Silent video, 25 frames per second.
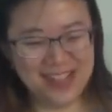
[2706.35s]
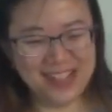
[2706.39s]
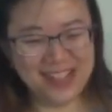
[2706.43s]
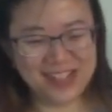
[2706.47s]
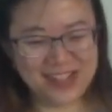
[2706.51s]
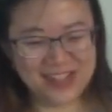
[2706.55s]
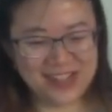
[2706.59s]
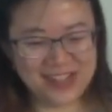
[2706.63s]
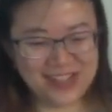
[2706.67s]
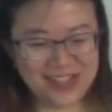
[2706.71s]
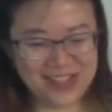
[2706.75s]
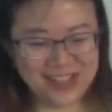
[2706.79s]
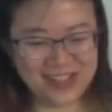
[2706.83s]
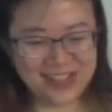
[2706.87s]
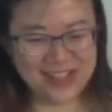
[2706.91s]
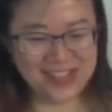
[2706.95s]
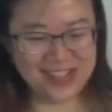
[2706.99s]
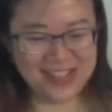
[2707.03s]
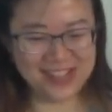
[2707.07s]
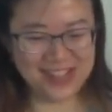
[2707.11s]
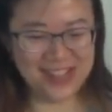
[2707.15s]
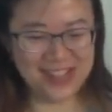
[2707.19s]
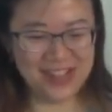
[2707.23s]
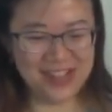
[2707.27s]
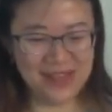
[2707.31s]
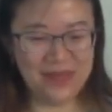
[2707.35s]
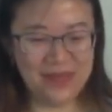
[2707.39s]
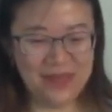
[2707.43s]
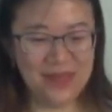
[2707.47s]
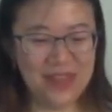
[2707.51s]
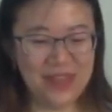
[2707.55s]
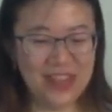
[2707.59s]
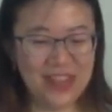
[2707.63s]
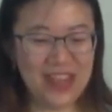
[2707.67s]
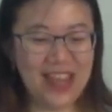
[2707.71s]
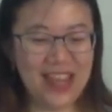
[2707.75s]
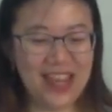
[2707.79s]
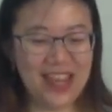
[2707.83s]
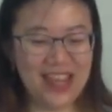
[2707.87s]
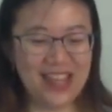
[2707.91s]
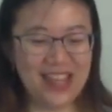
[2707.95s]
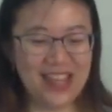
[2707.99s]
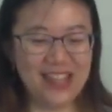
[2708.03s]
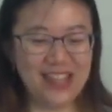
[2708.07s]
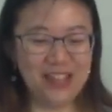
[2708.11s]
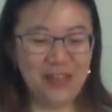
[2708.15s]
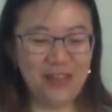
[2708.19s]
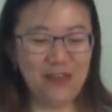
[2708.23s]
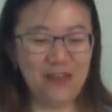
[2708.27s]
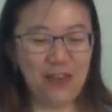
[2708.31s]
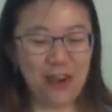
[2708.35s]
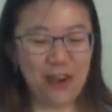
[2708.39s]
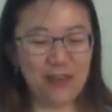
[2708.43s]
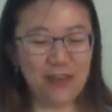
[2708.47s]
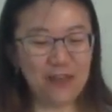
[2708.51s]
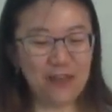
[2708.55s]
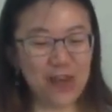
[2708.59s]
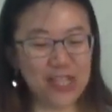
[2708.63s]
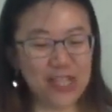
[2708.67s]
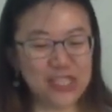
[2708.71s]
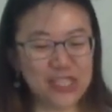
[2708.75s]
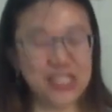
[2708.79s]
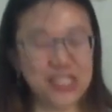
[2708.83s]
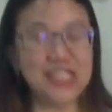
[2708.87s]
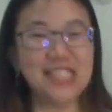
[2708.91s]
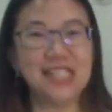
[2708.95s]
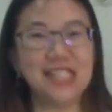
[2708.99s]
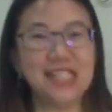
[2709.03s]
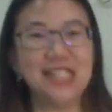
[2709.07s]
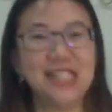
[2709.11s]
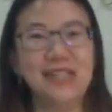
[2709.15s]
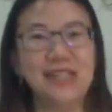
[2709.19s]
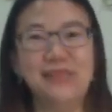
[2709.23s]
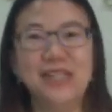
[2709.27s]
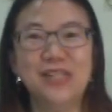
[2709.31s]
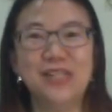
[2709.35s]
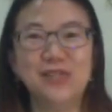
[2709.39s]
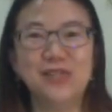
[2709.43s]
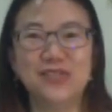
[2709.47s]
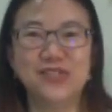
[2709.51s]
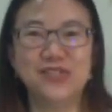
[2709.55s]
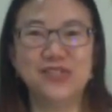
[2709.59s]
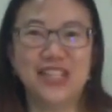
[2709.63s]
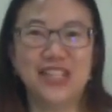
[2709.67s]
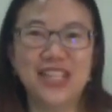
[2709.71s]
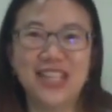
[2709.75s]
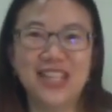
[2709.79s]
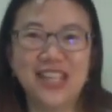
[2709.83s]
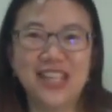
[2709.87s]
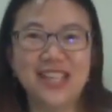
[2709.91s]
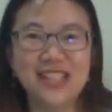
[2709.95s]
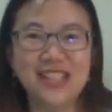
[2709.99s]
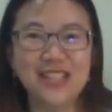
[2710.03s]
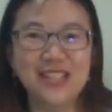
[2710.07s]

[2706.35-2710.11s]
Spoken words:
Good. Okay, so fourth question is a little bit tricky,